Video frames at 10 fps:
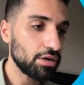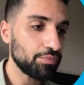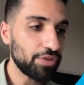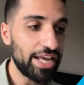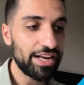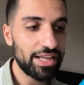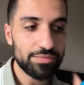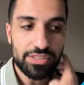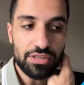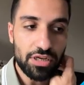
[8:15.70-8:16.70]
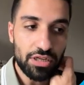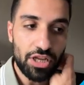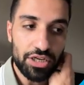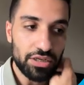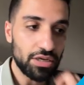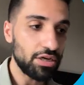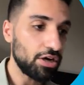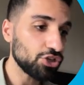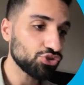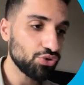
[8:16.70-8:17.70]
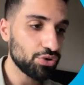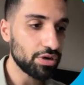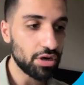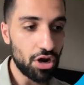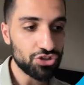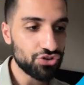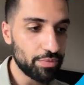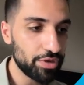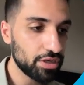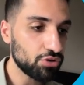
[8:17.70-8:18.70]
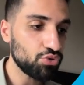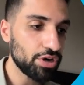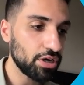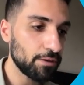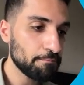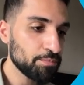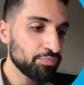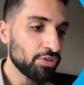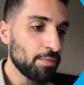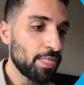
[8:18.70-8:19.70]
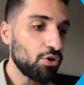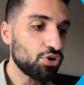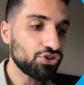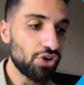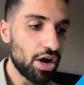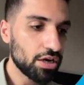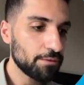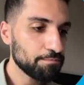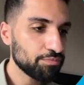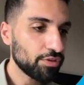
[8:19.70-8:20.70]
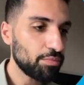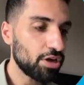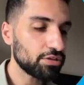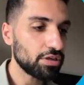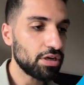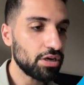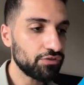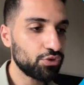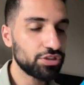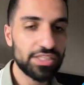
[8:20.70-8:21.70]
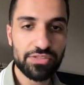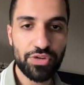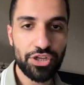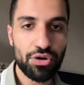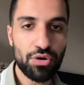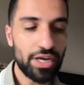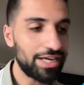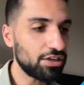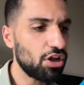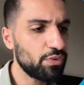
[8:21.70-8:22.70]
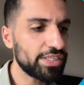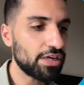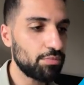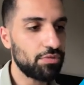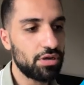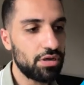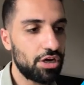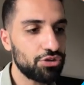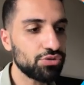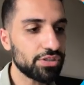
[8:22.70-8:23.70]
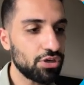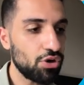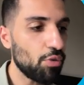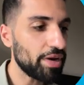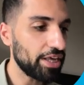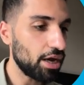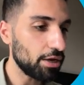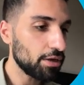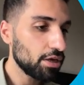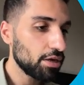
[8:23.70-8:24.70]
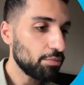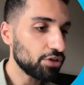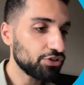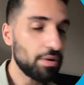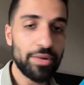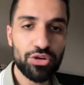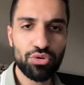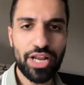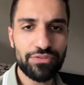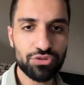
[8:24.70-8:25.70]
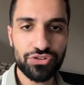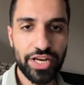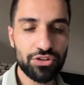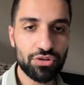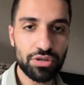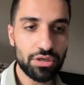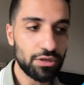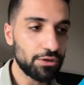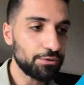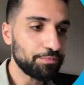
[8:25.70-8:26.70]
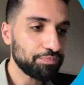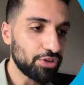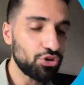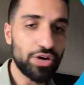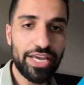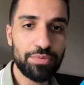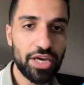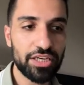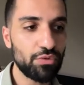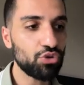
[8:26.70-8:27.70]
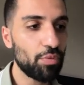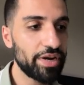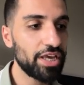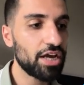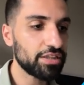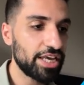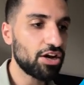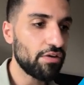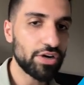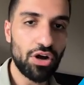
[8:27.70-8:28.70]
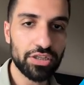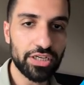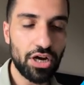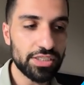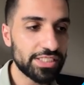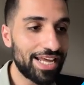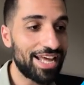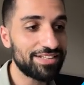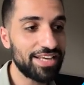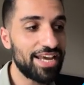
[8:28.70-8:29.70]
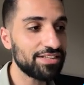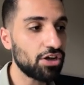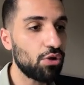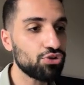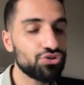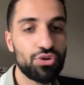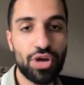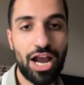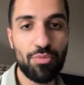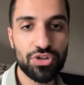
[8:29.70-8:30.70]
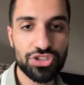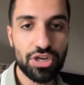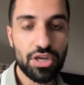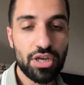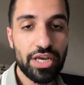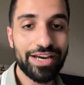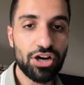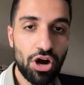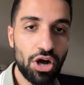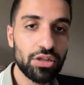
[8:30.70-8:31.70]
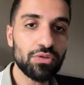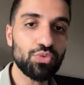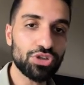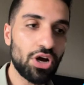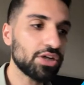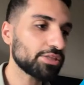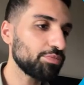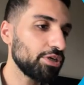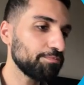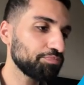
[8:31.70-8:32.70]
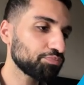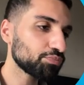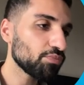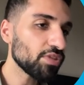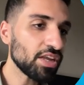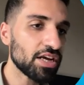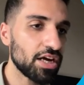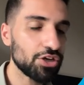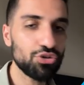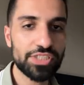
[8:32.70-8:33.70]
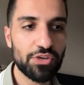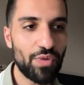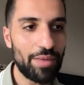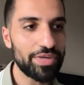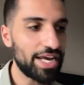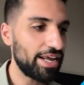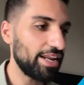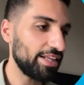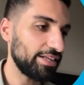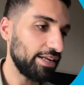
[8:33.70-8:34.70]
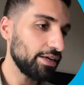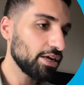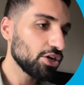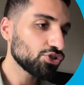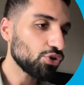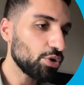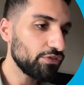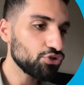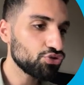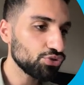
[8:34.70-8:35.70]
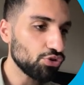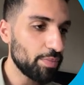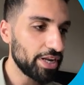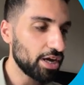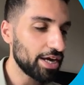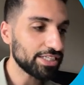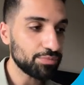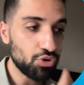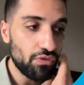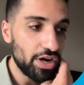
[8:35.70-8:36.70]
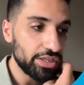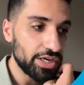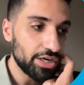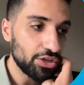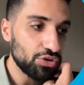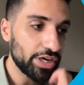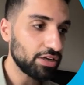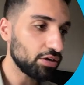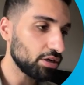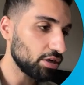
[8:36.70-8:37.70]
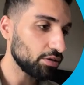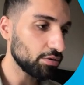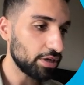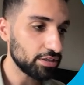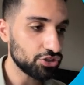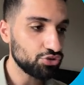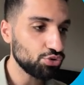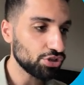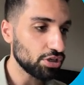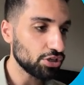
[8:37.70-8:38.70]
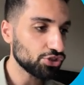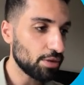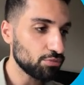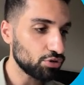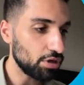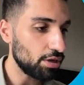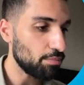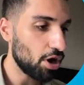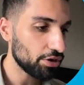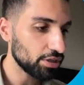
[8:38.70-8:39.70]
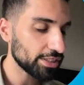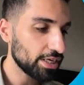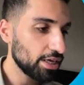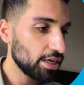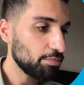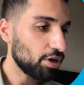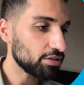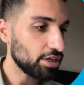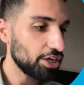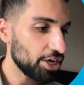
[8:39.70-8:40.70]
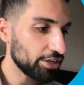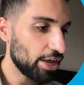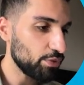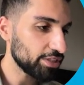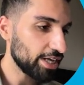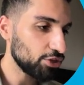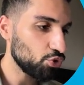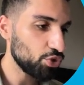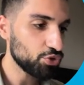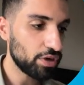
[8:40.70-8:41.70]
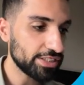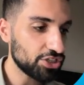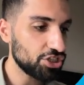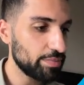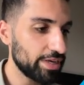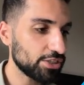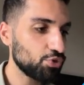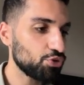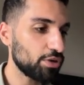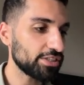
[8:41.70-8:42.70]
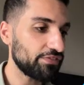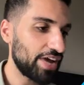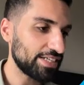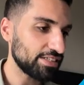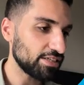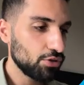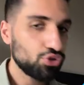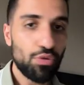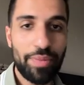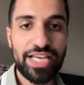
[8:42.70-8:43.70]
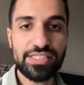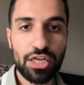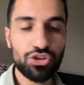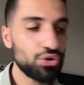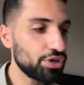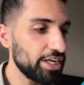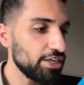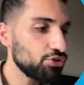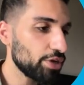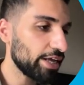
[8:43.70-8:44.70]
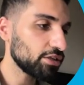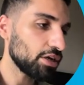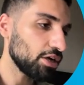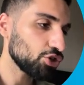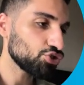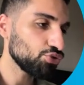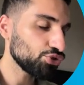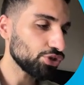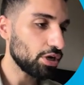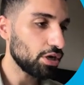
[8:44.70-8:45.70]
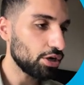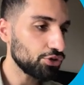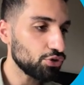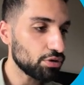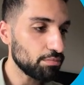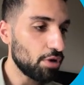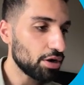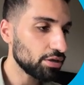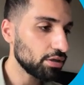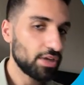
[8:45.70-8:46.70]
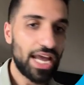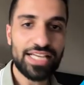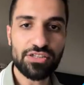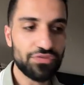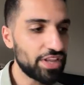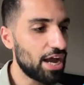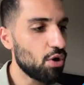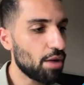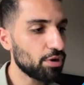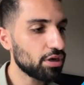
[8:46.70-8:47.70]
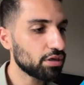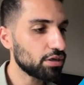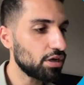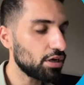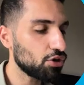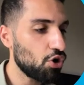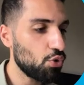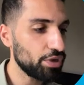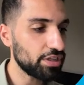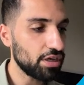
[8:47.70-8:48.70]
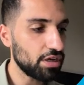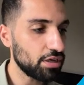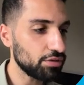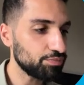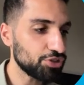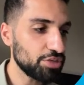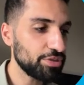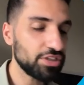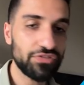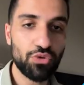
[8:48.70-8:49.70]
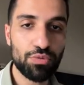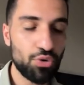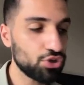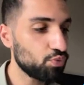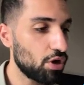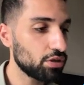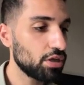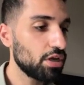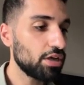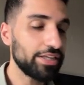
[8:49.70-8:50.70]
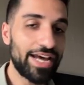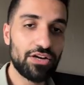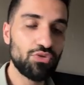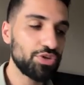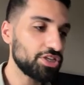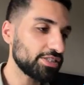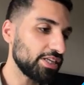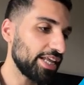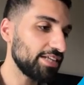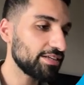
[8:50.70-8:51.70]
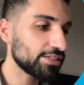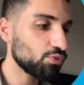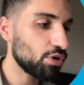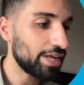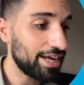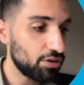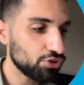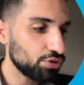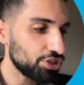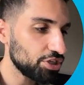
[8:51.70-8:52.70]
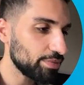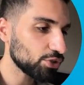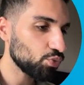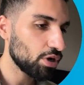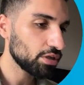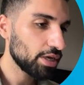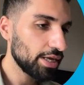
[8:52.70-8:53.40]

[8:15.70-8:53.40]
LLMs like Azure or Anthropic, Google, or Grok. But for this video and always I use OpenAI. But remember, you don't have to create your API key with OpenAI. They cover all the costs, and at the end I will show you how much a call would cost me using VAPI and n8n. So if you choose OpenAI as a provider, you can choose some models, but here they will tell you which one is the cheapest, which one is the fastest. So based on your need, you can choose your model. As of now, I'm gonna go with GPT 4.1 Nano, which is the latest one and also the cheapest one.